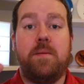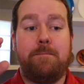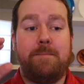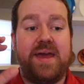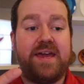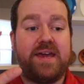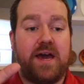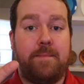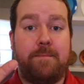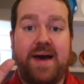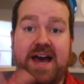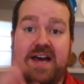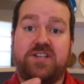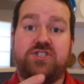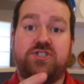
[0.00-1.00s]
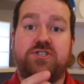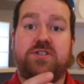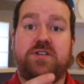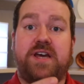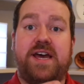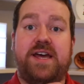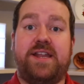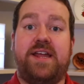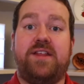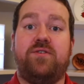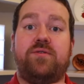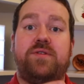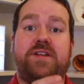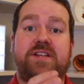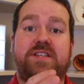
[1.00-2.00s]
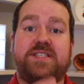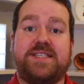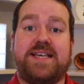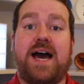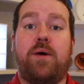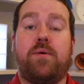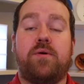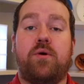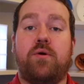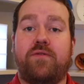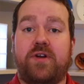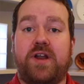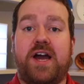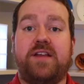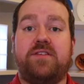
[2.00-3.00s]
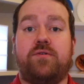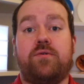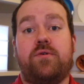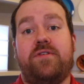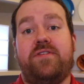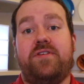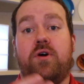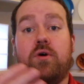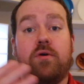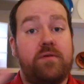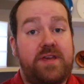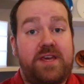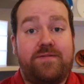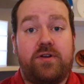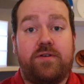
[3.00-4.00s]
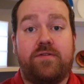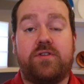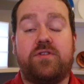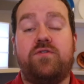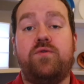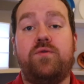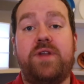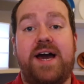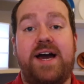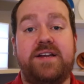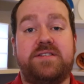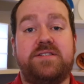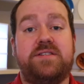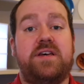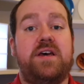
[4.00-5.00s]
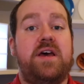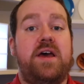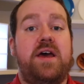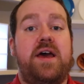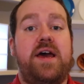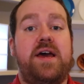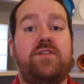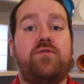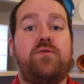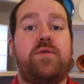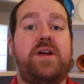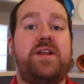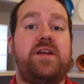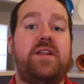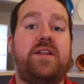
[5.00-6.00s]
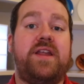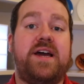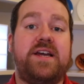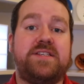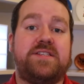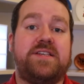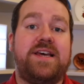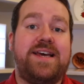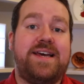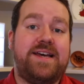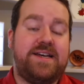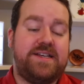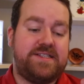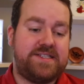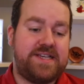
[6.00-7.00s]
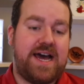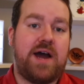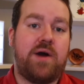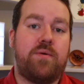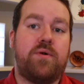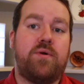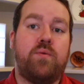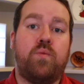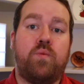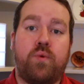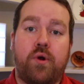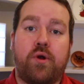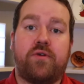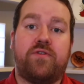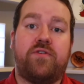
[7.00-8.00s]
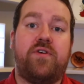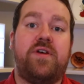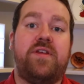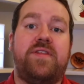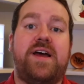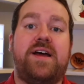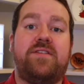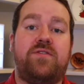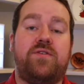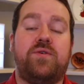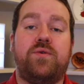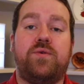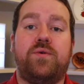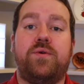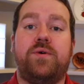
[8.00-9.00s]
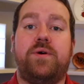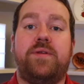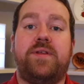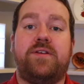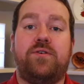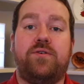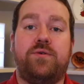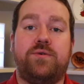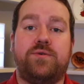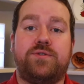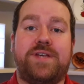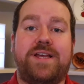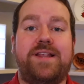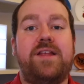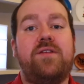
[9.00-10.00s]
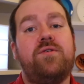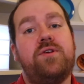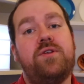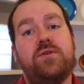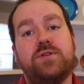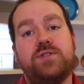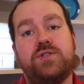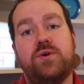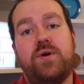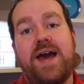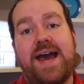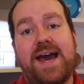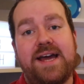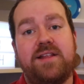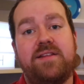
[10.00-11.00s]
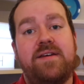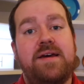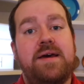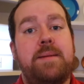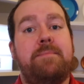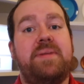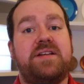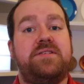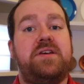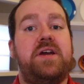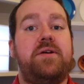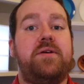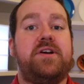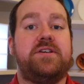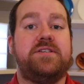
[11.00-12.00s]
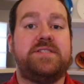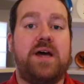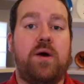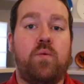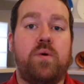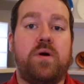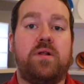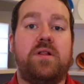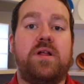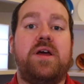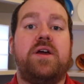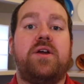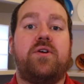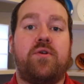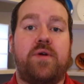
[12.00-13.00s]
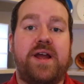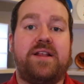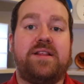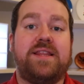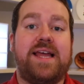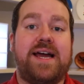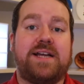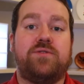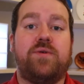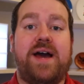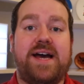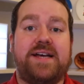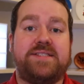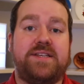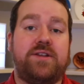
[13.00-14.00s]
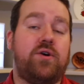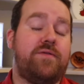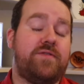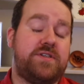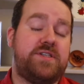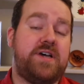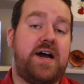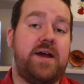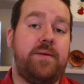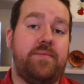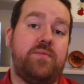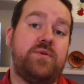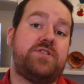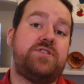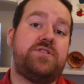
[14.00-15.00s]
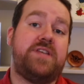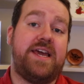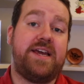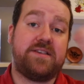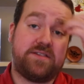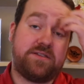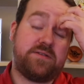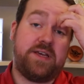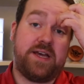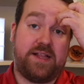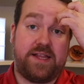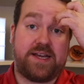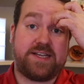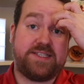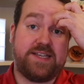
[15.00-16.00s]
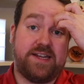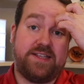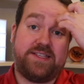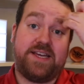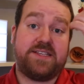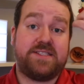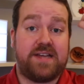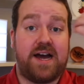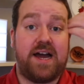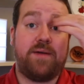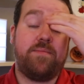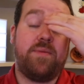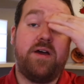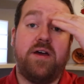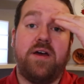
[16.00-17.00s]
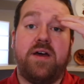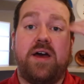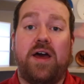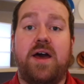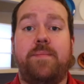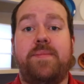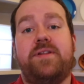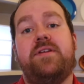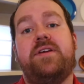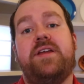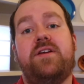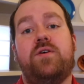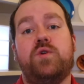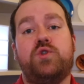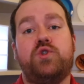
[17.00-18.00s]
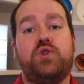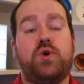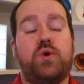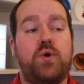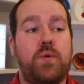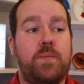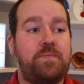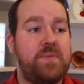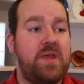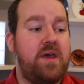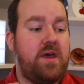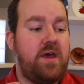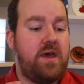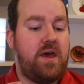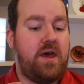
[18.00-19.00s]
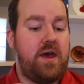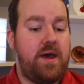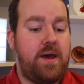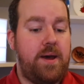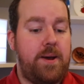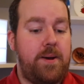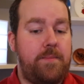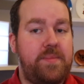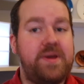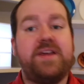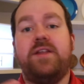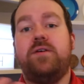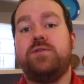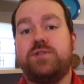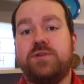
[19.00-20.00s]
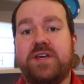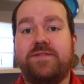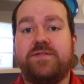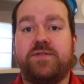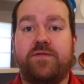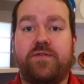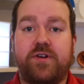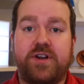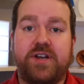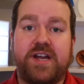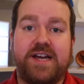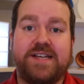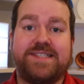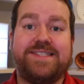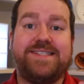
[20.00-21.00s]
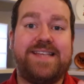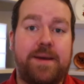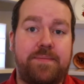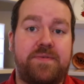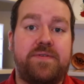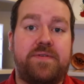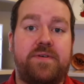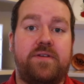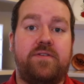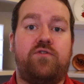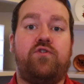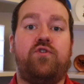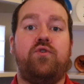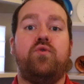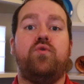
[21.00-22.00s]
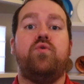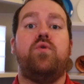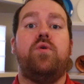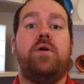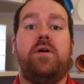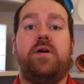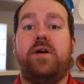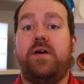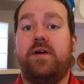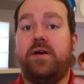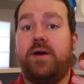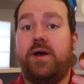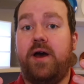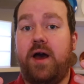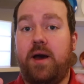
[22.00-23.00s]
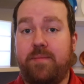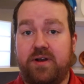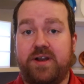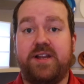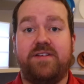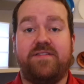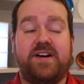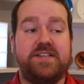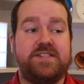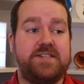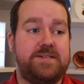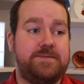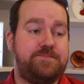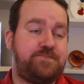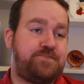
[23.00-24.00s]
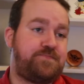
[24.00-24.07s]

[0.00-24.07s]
make a mash and then you let it sour overnight, or even over 2 nights, to create a nice sour wort that you use. And then you can also add bacteria that will create lacto acid over time, which takes, like I said, it takes time, but it can also give some very nice depth to a Berliner Weisse.